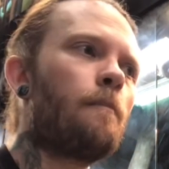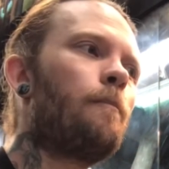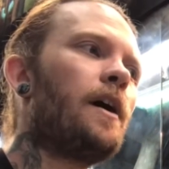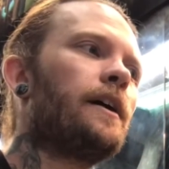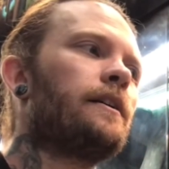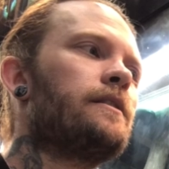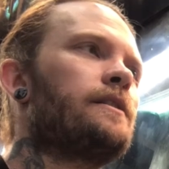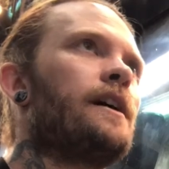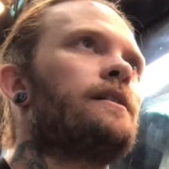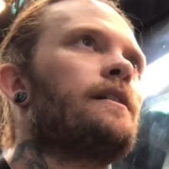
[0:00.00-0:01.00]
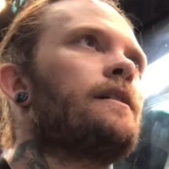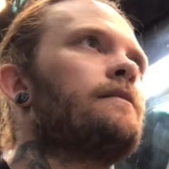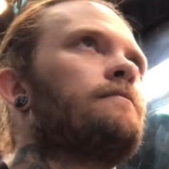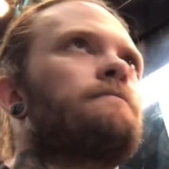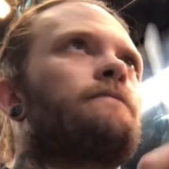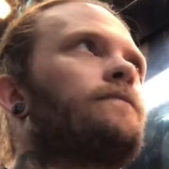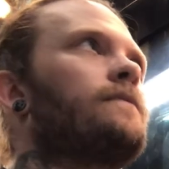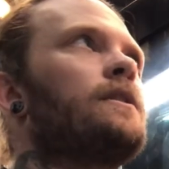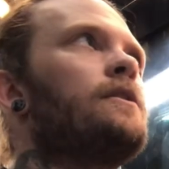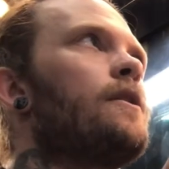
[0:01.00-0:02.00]
But in saying that,
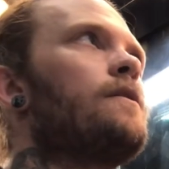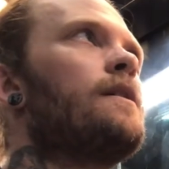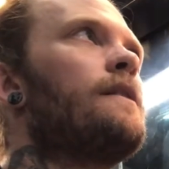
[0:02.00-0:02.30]
you know,